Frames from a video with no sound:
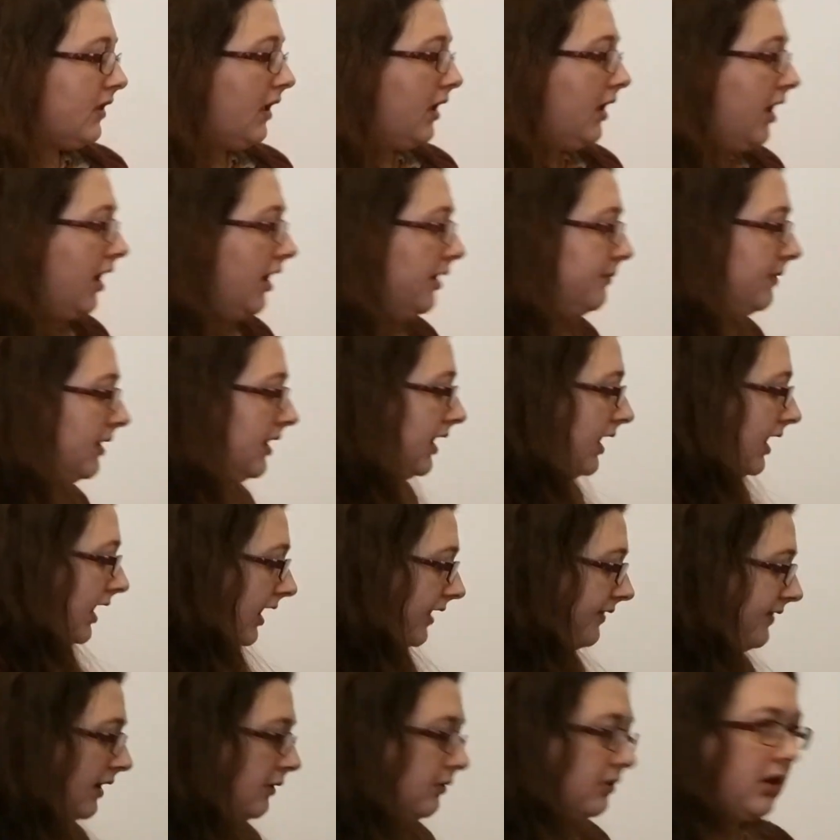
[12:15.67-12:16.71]
And
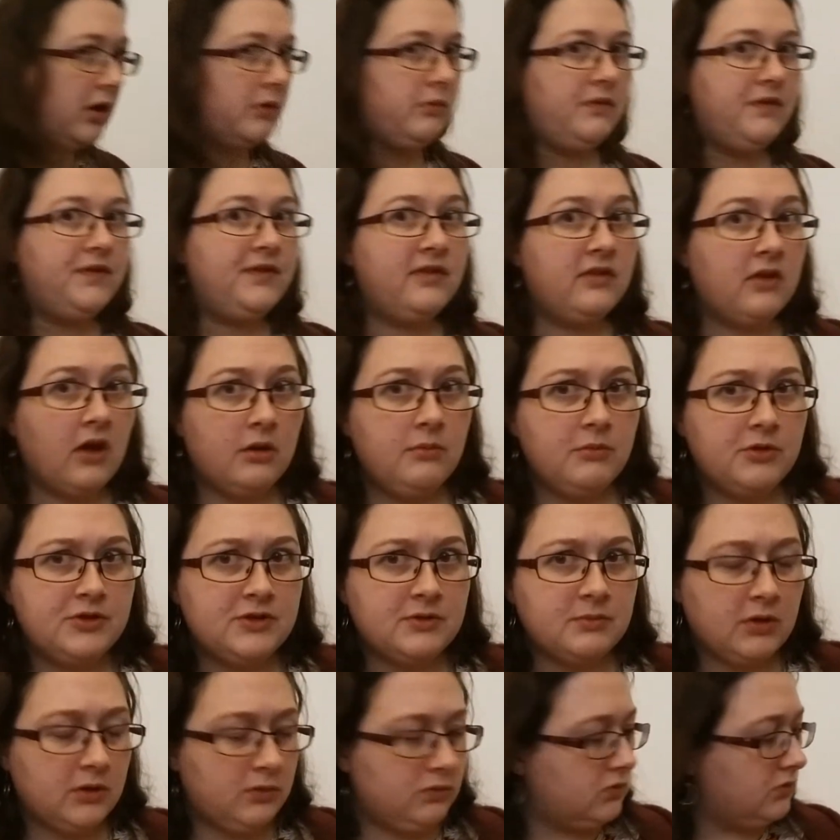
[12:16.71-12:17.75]
that will go with so much
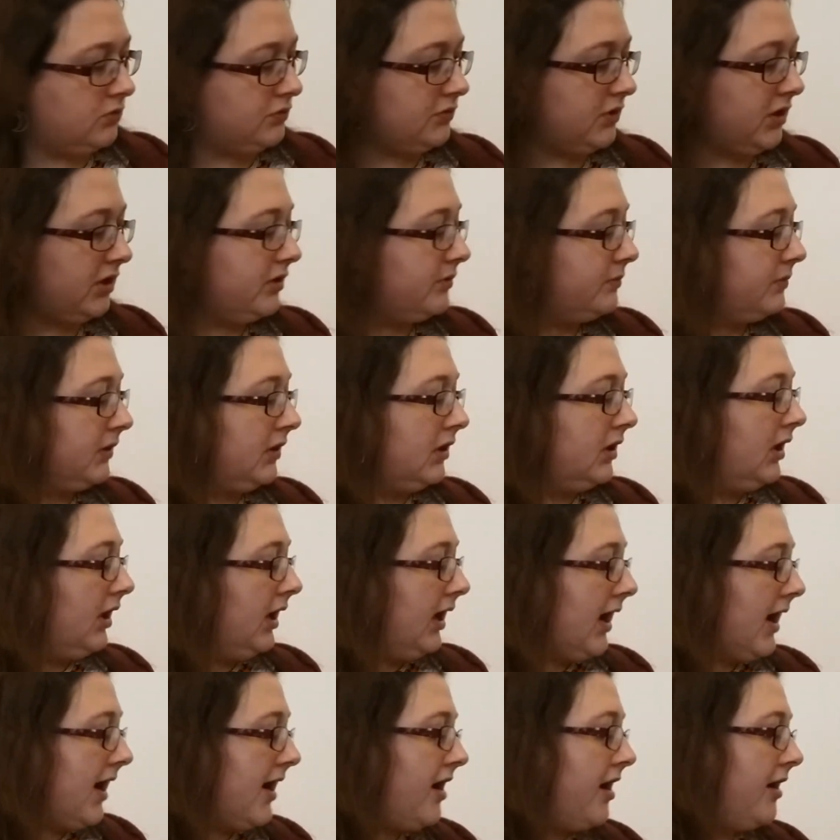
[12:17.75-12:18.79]
in my wardrobe.
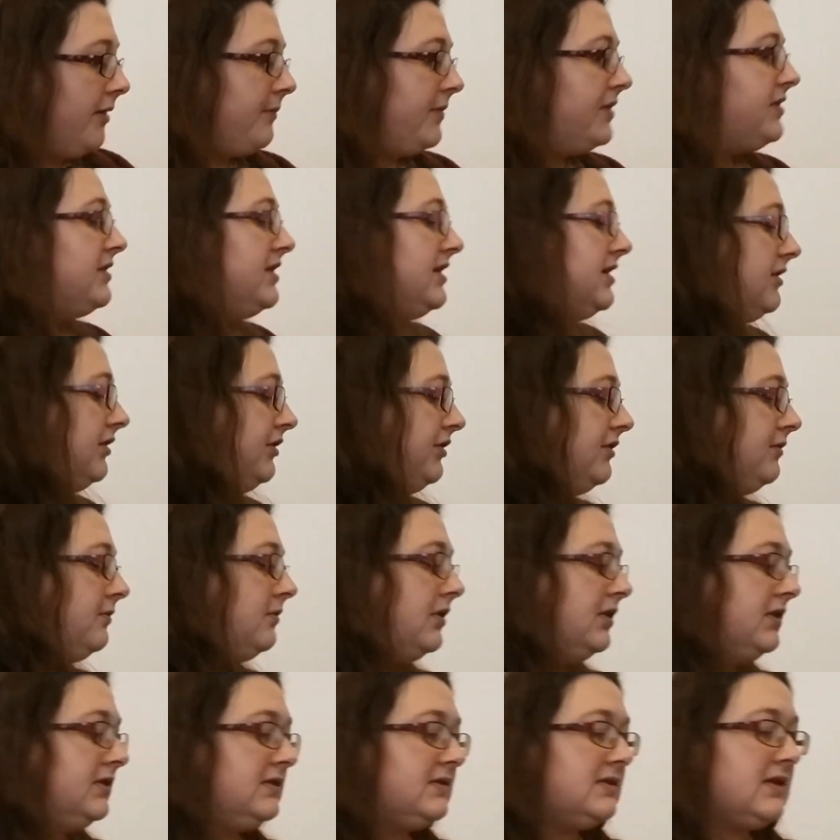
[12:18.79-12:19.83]
The other
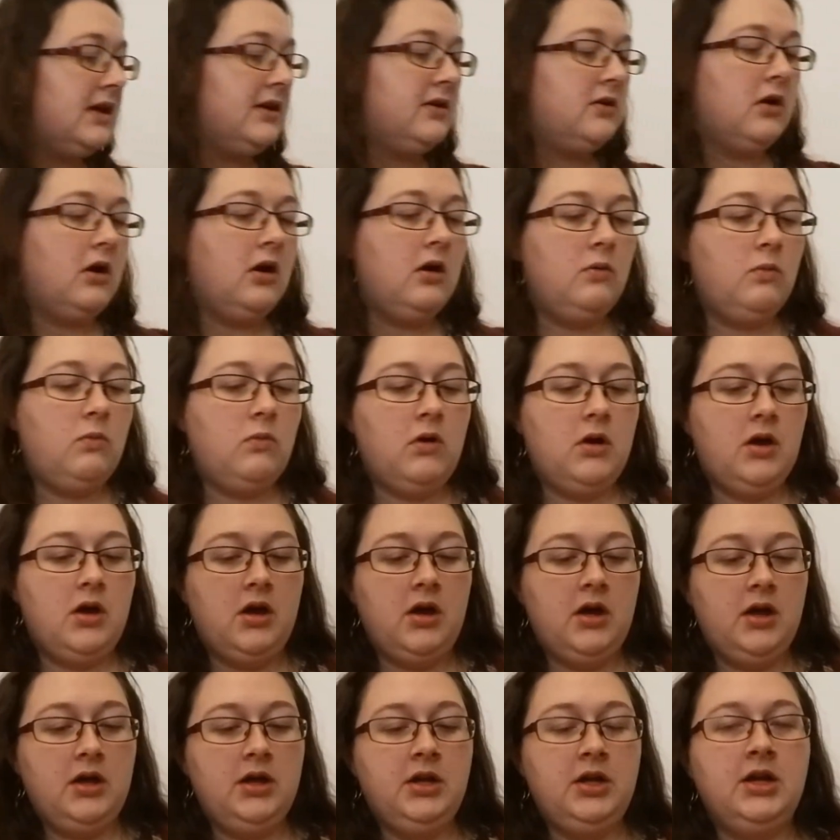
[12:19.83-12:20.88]
ones I got
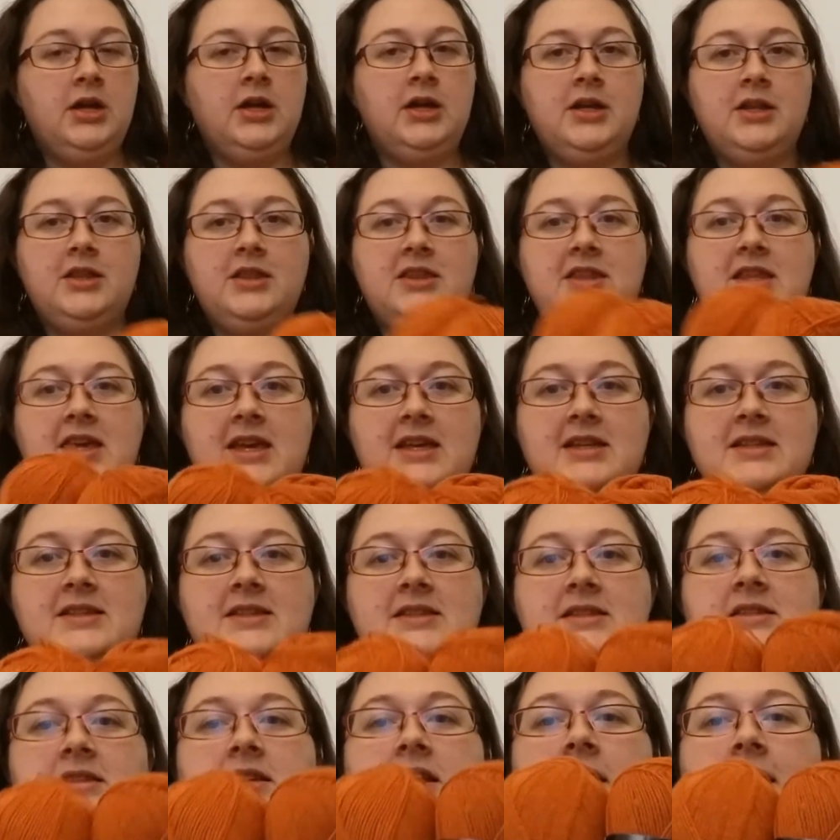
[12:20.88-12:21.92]
were
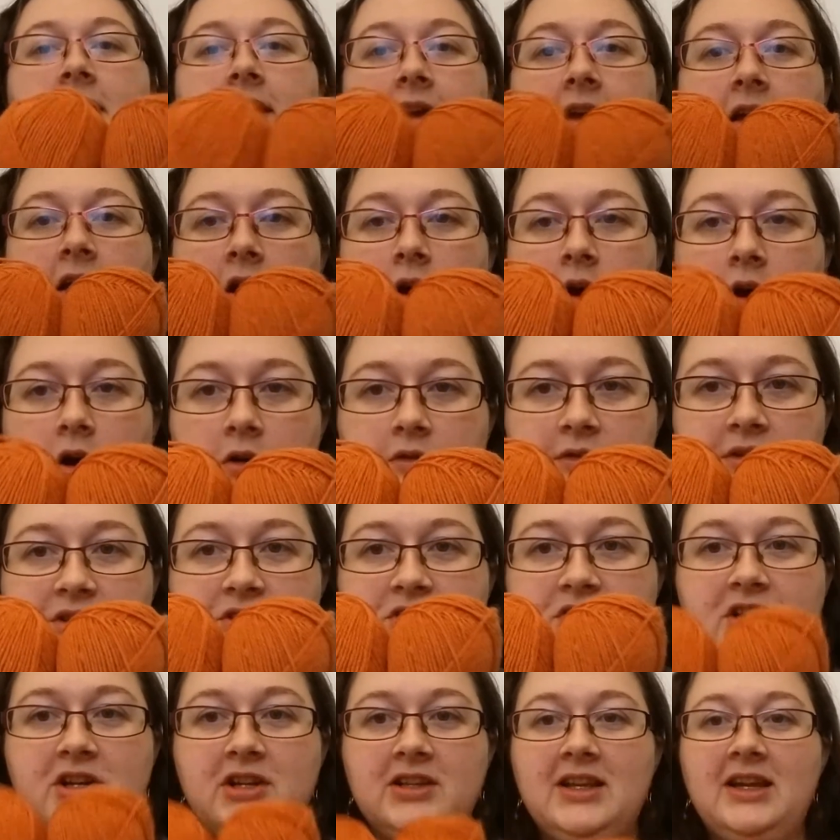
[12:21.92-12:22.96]
this
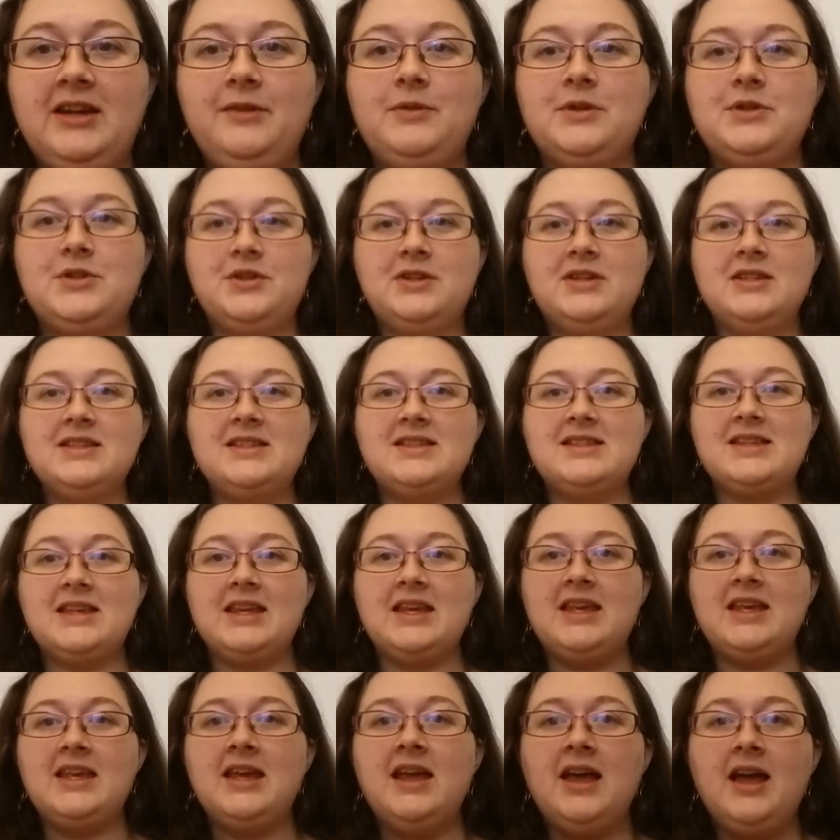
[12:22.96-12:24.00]
orange colour, which you can
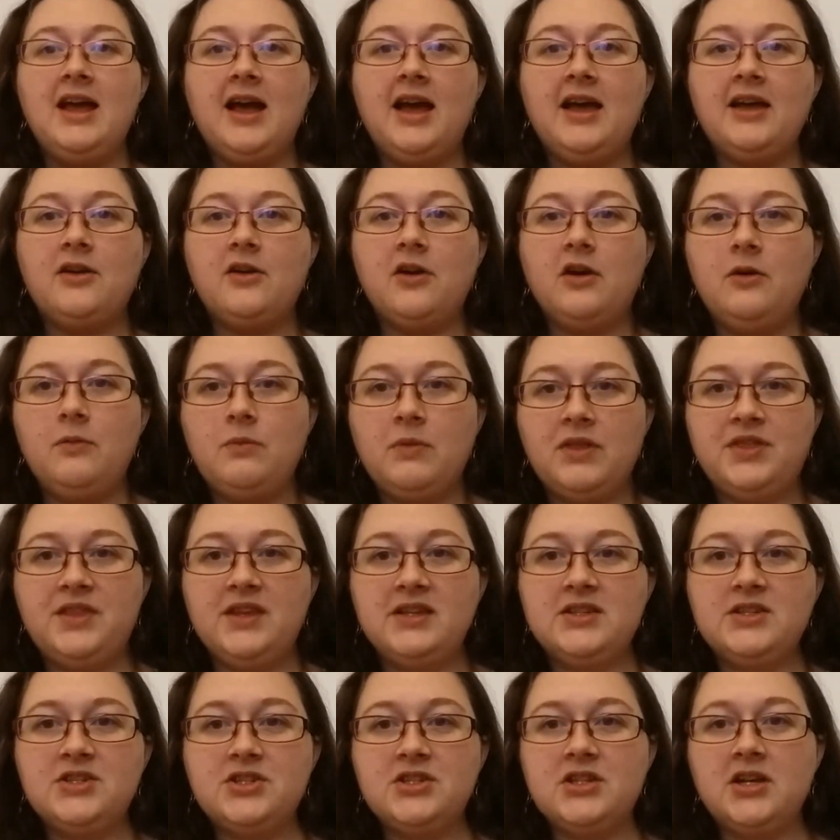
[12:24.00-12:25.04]
see I got with
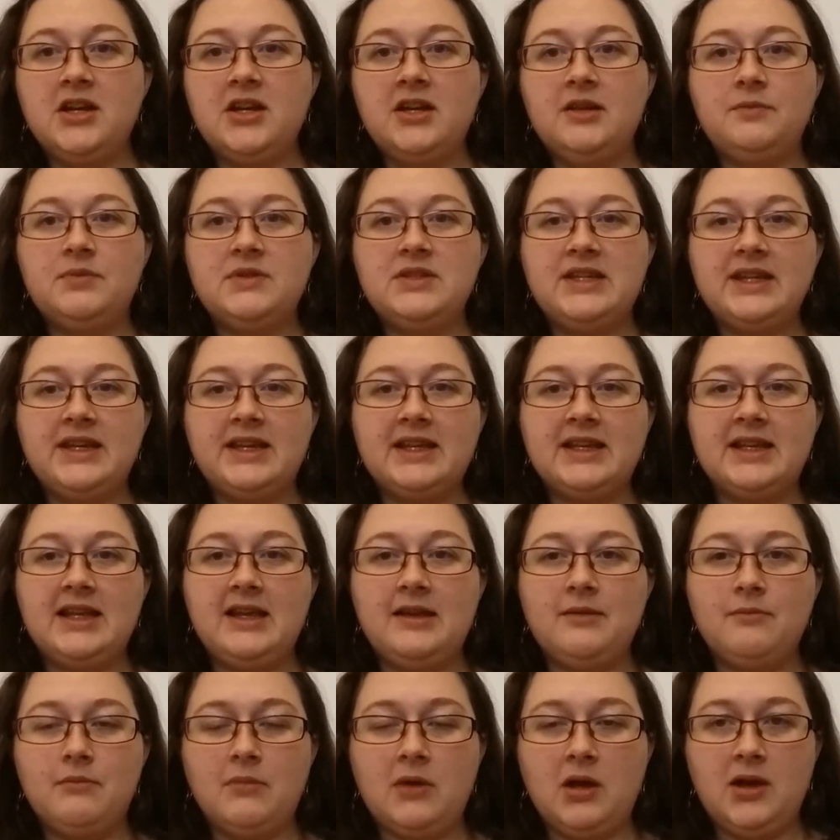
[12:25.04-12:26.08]
this shirt in particular
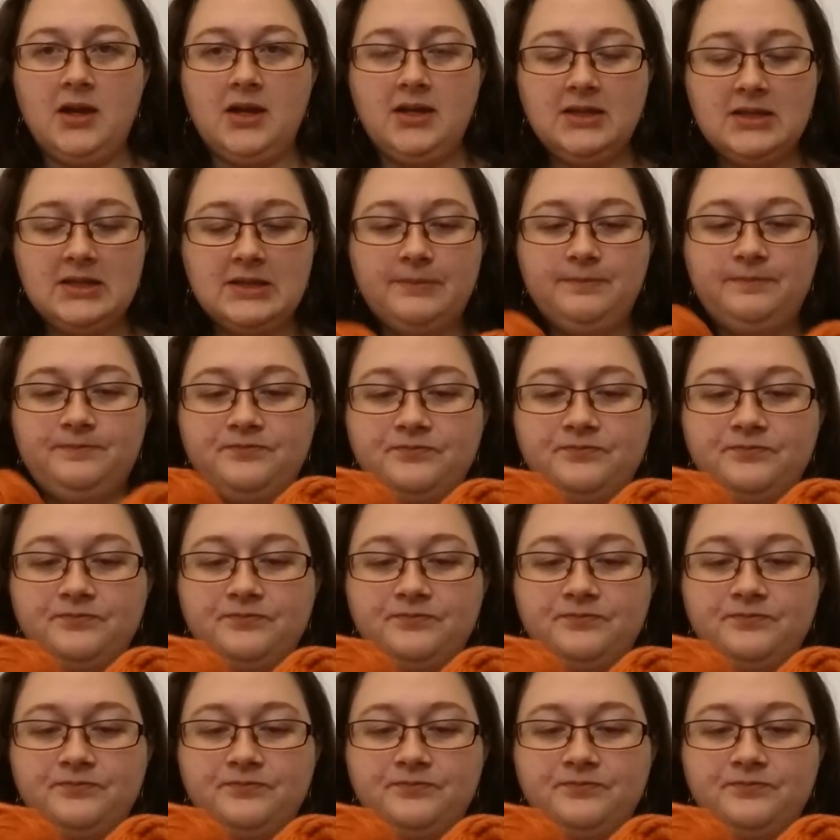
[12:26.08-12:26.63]
in mind.